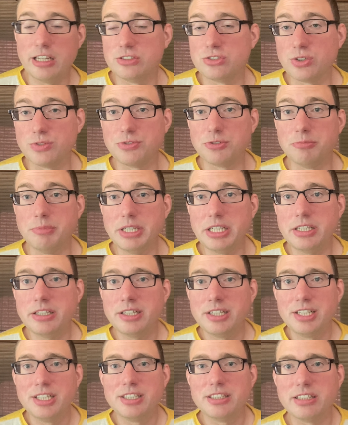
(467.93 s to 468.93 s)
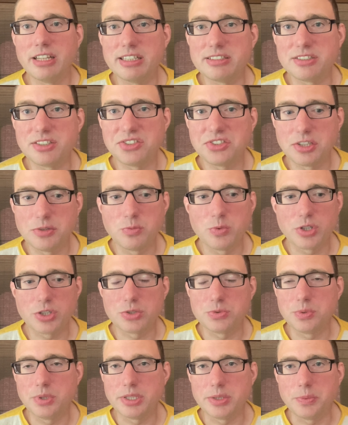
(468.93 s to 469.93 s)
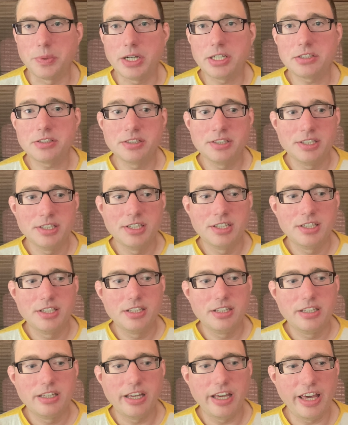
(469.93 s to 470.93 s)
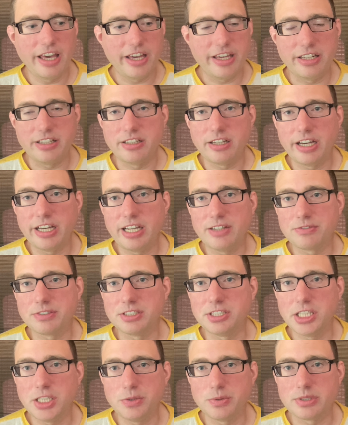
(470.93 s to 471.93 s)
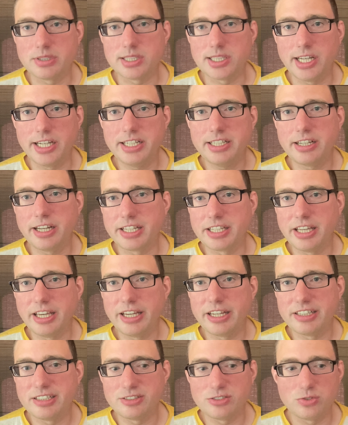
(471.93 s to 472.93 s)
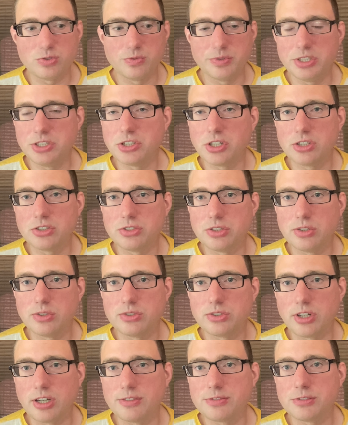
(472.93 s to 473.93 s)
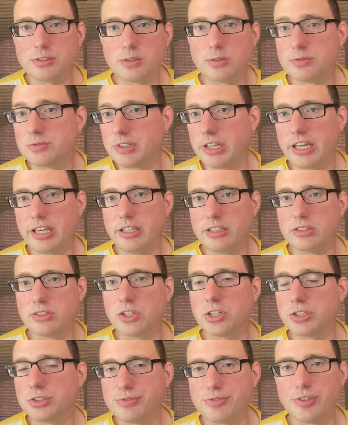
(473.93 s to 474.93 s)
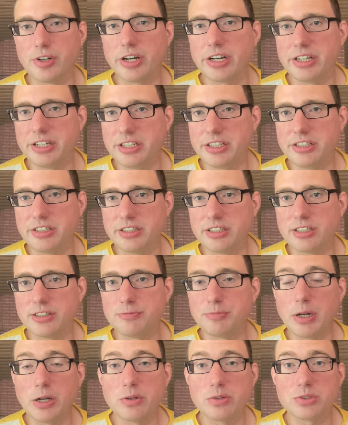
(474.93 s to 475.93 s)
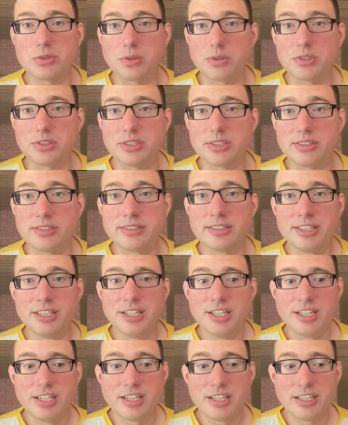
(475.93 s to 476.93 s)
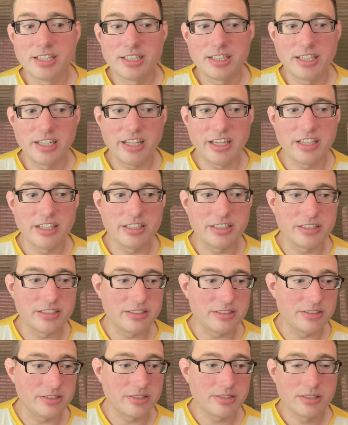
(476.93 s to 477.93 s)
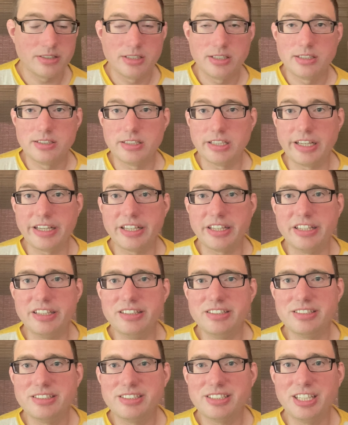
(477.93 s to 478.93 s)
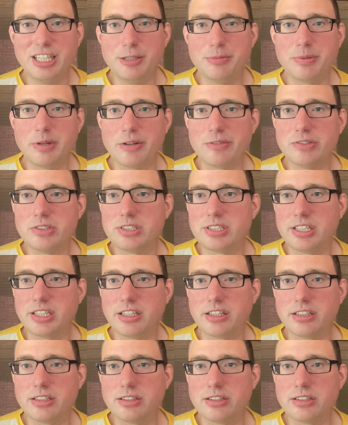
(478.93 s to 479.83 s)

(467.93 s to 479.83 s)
so for me, that system works really well. And I have continuous light. I can recharge those off of a large variety of power sources, and they keep everything